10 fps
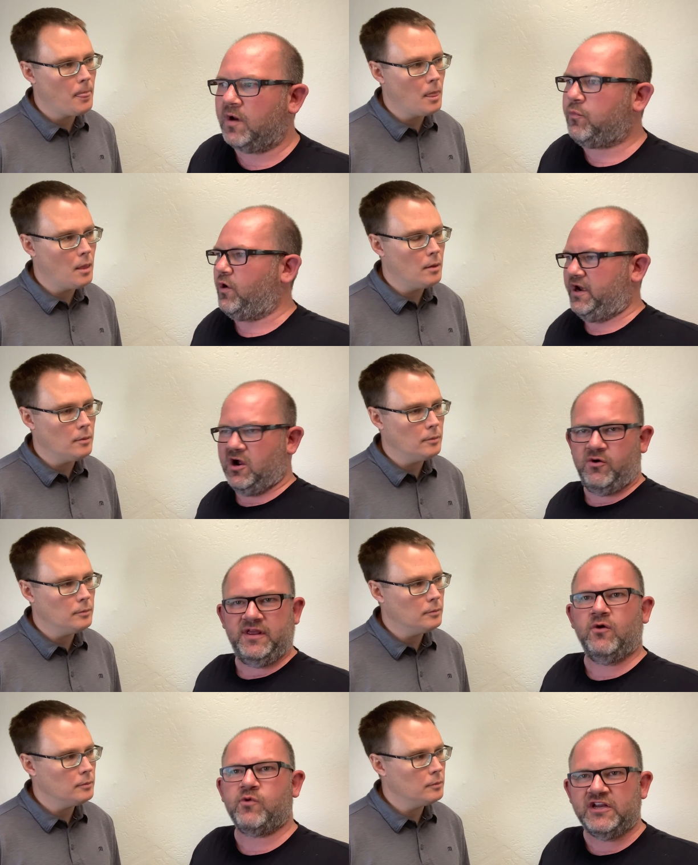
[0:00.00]
Speaker 1: 1.0 or
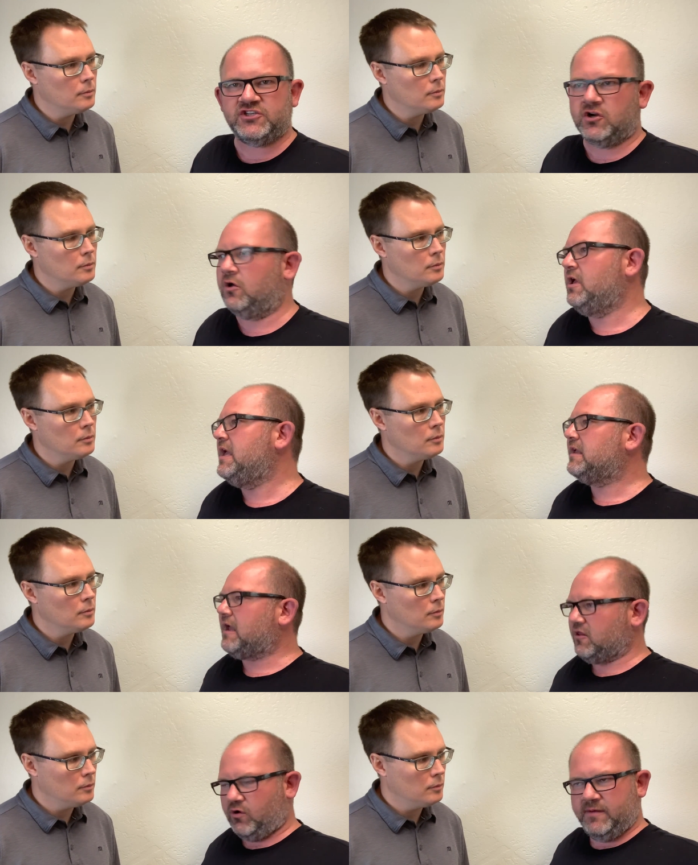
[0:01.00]
the original
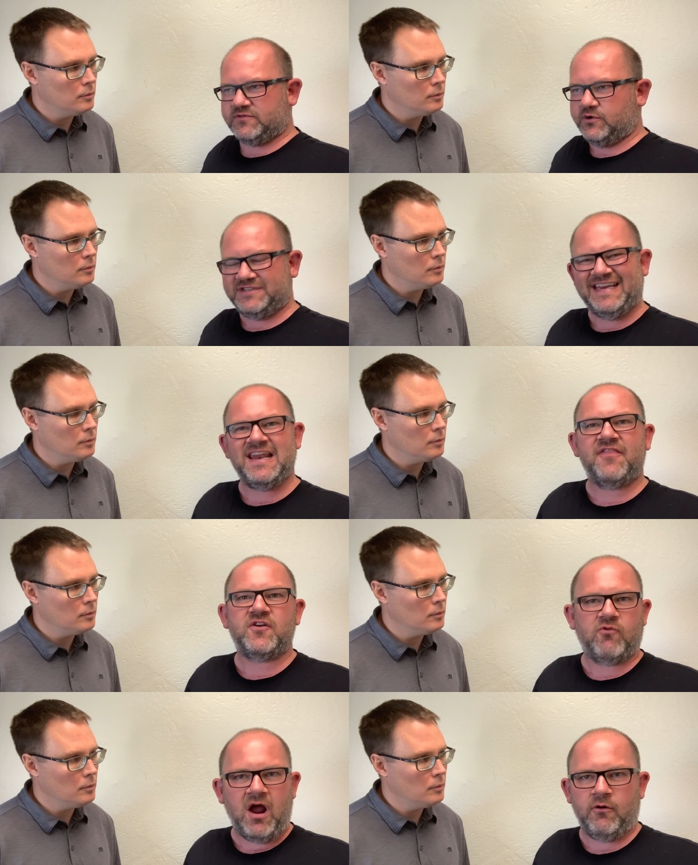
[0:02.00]
Keller Williams Realty.
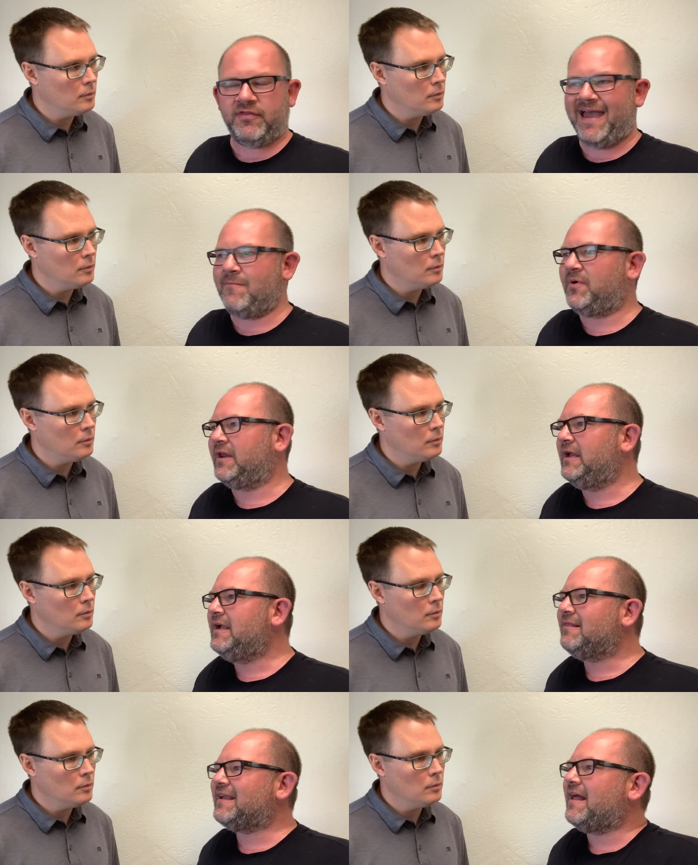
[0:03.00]
Nothing wrong with that. But
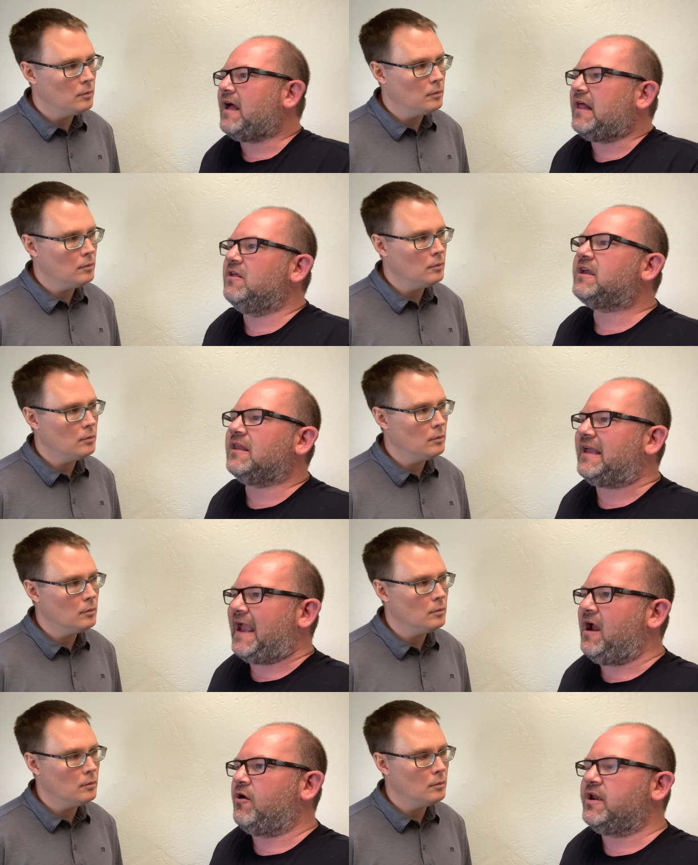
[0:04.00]
like I, I, look at like
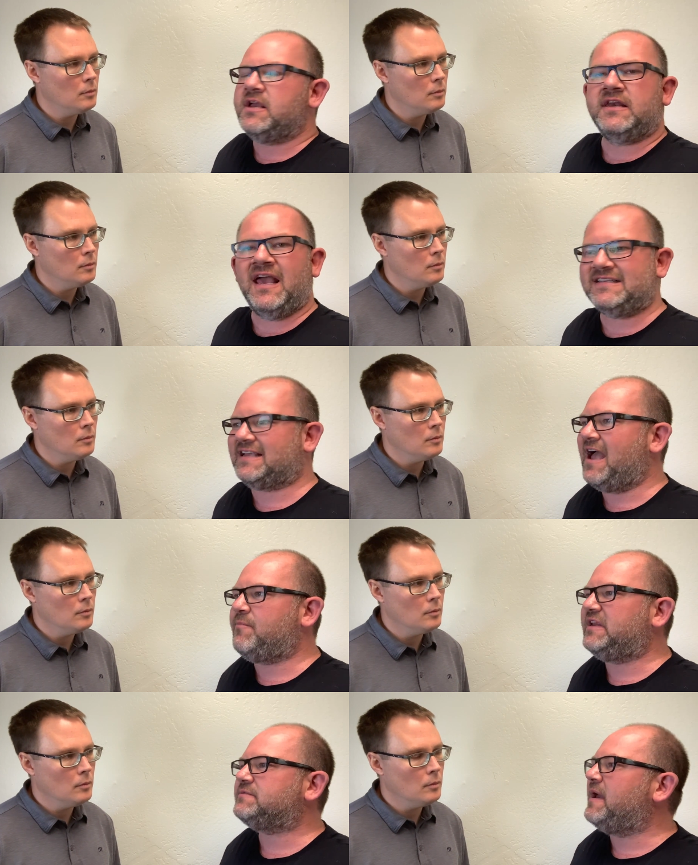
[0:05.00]
Aaron, nice guy,
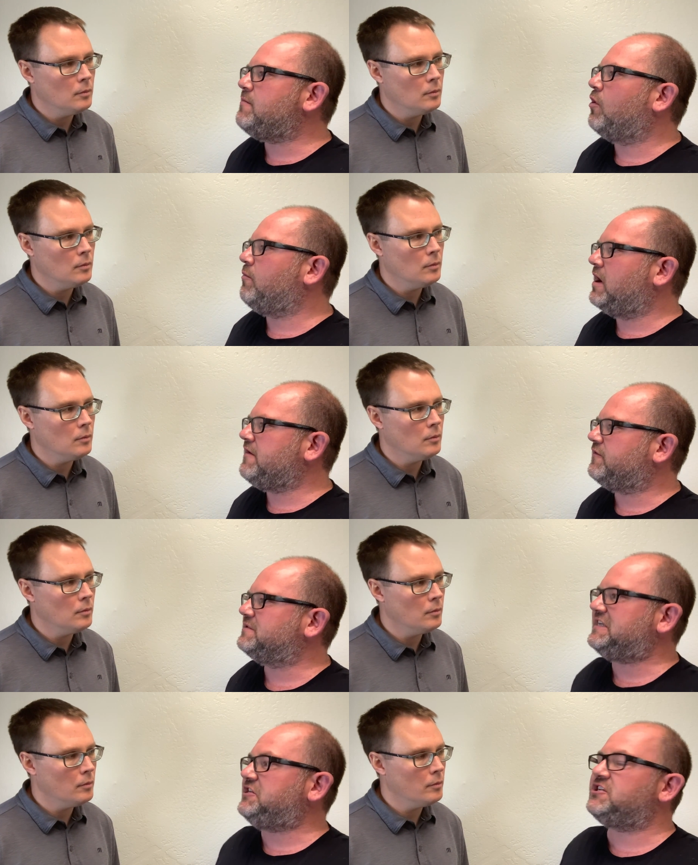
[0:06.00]
but he's made more money from
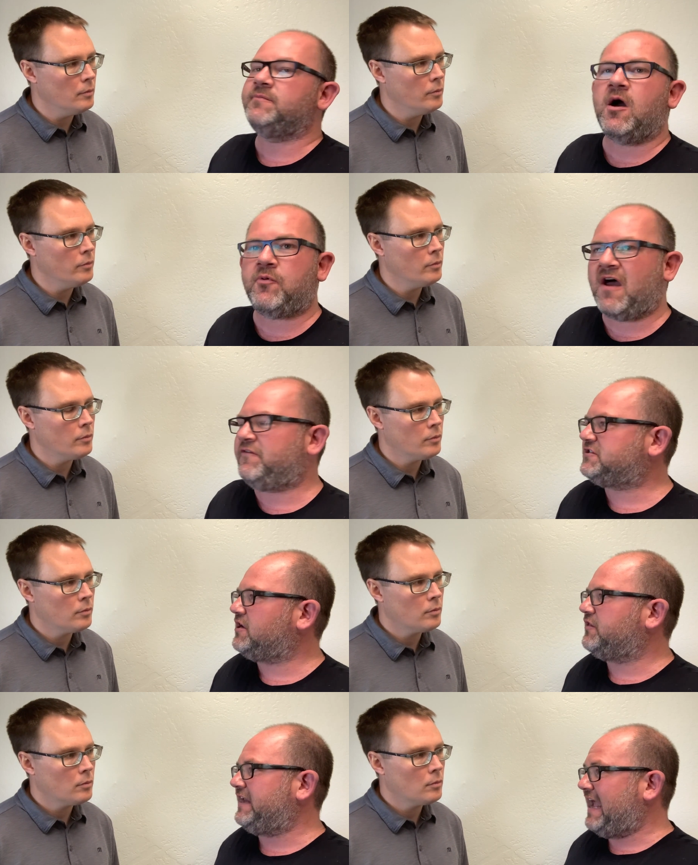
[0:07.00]
teaching about profit
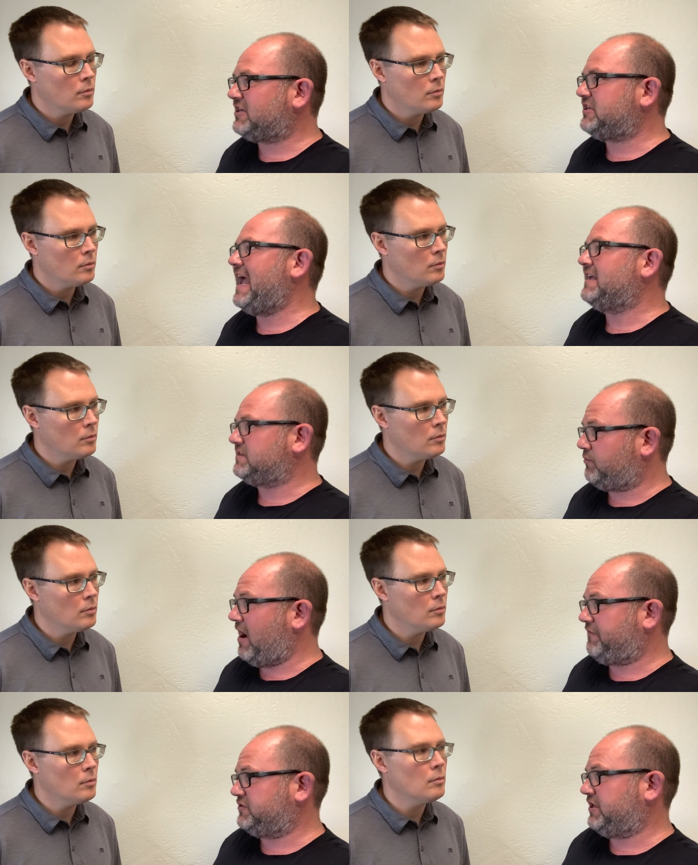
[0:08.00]
share than he actually has in
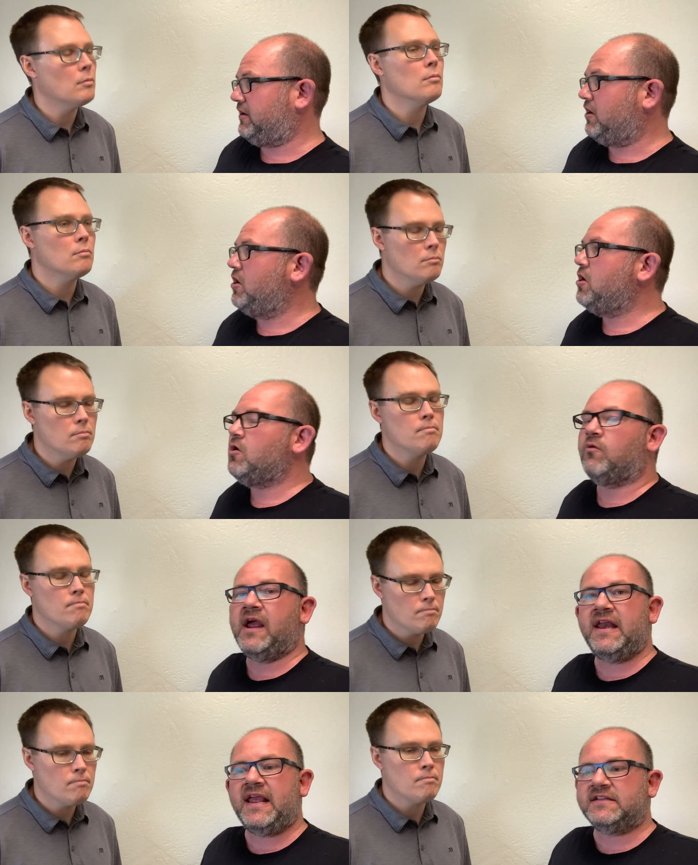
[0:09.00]
profit share, mm.
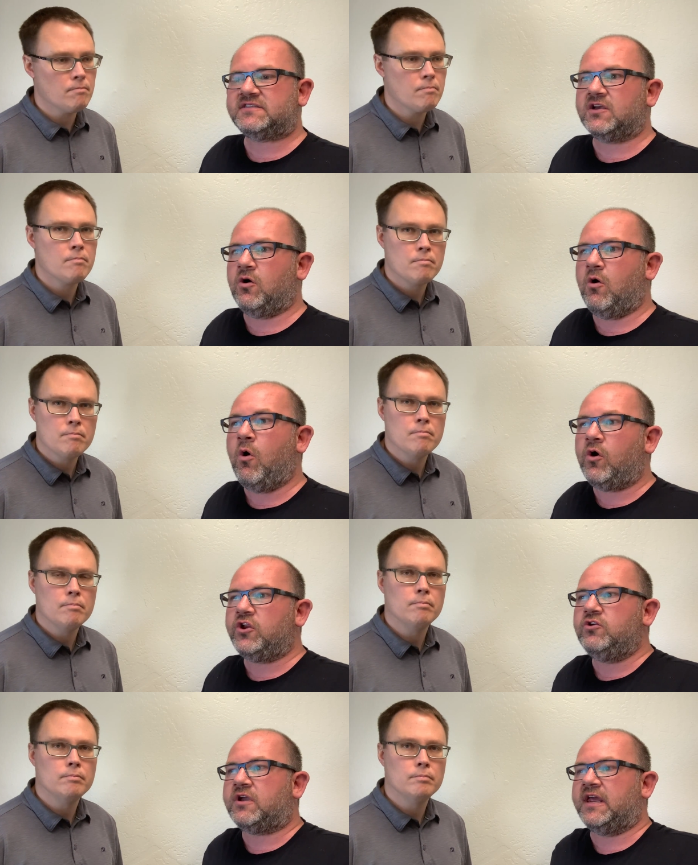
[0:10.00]
right? And so, or
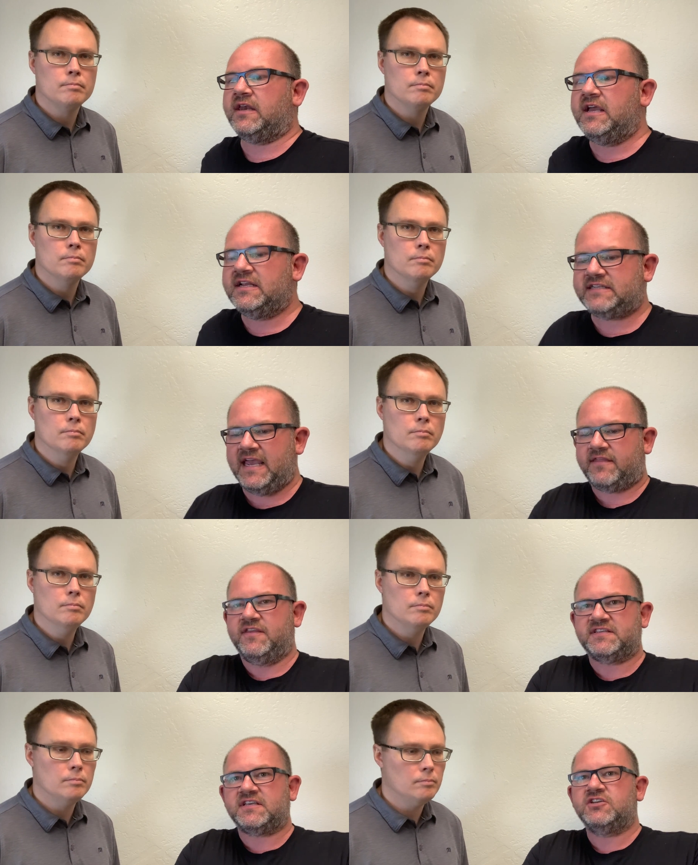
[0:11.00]
you can take
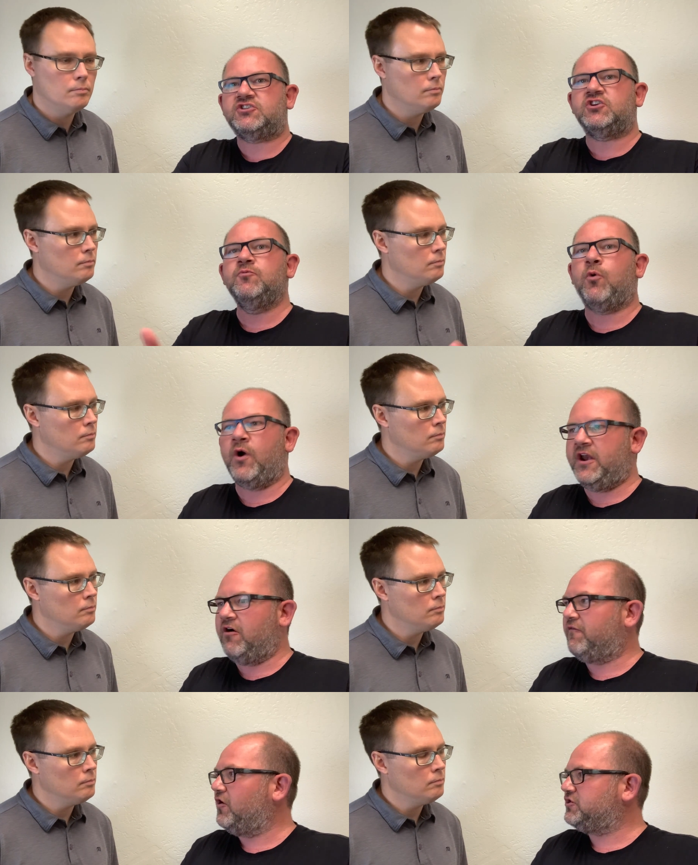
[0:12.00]
this
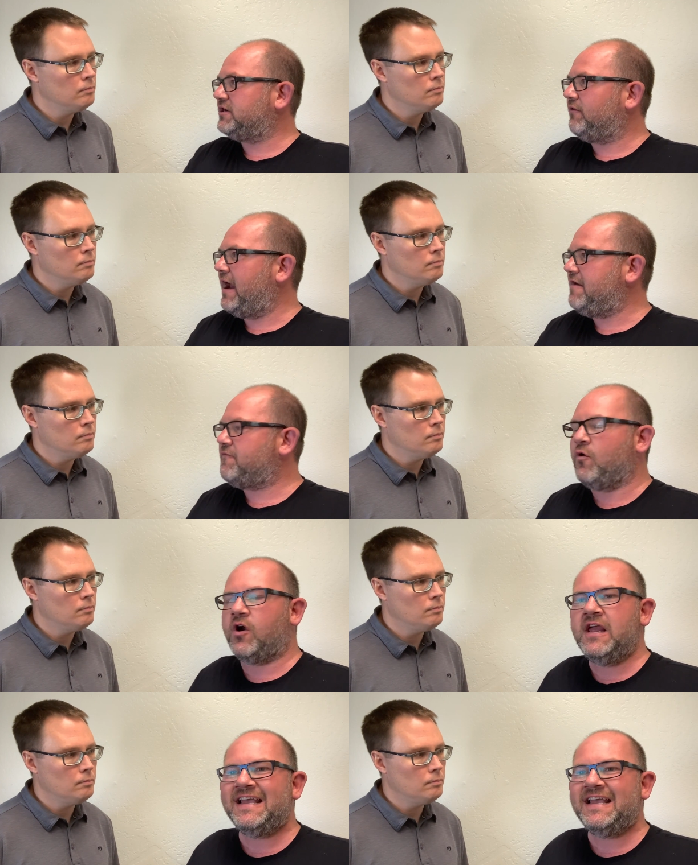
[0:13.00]
2.0 version, right? For